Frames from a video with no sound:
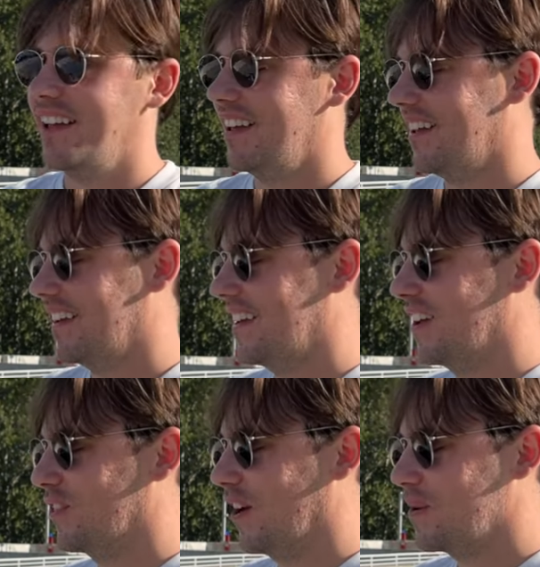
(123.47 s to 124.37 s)
uh,
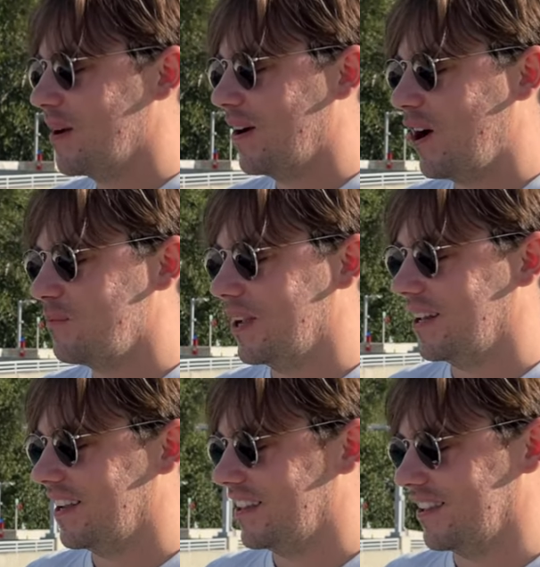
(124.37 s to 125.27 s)
I thought about how am I
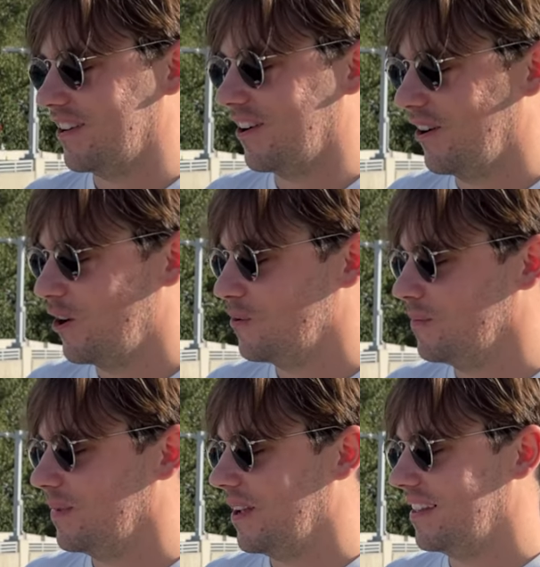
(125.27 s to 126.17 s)
going to get the car
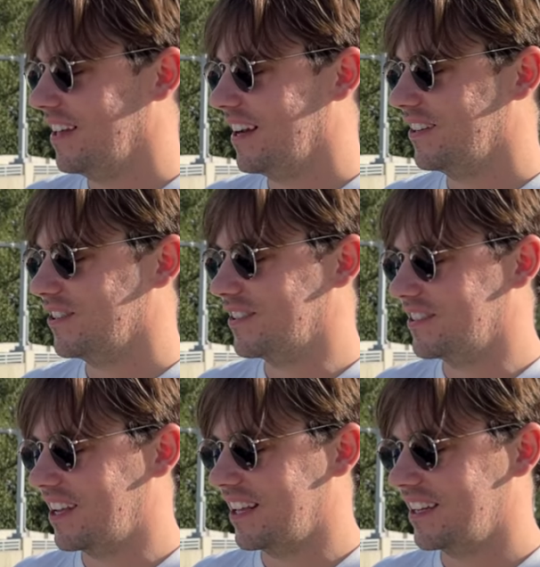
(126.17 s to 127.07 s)
home, and then I just
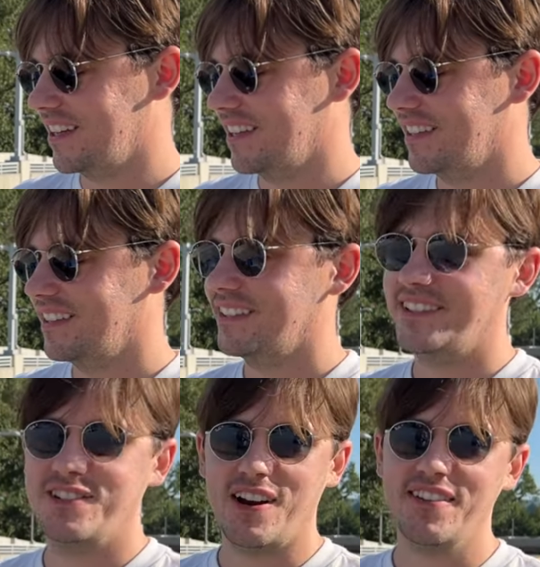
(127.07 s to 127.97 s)
decided
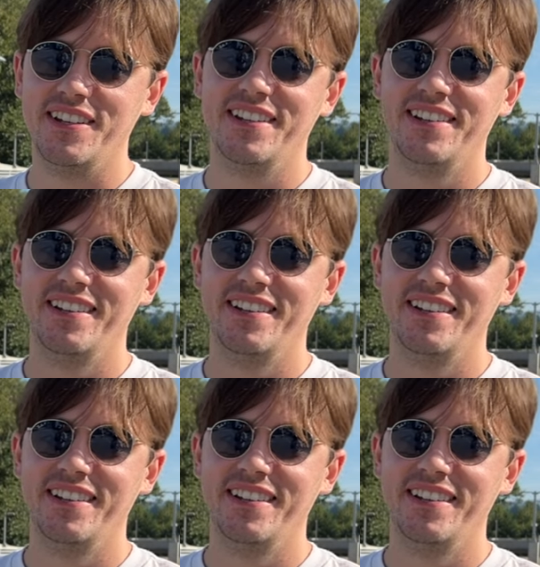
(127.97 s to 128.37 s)
to drive it.